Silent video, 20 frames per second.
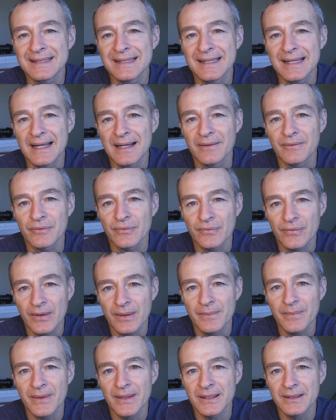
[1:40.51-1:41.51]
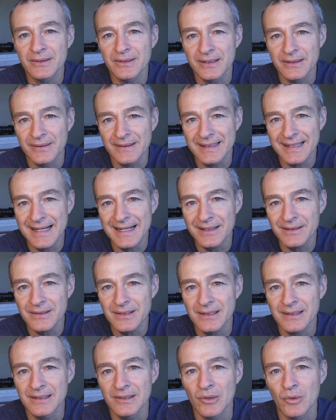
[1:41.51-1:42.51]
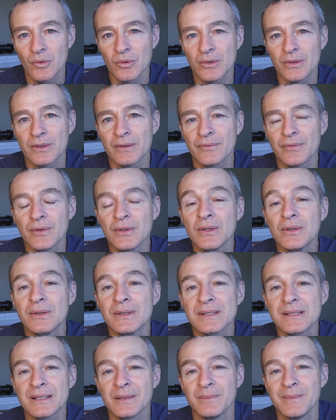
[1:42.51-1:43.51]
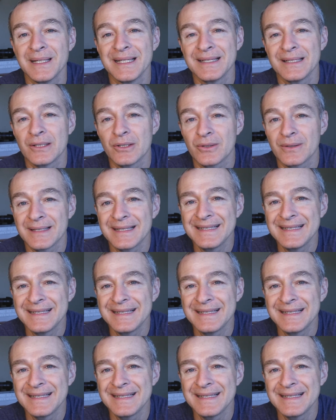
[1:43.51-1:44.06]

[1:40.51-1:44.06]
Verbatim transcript: to get from the clearinghouse in order for you to submit your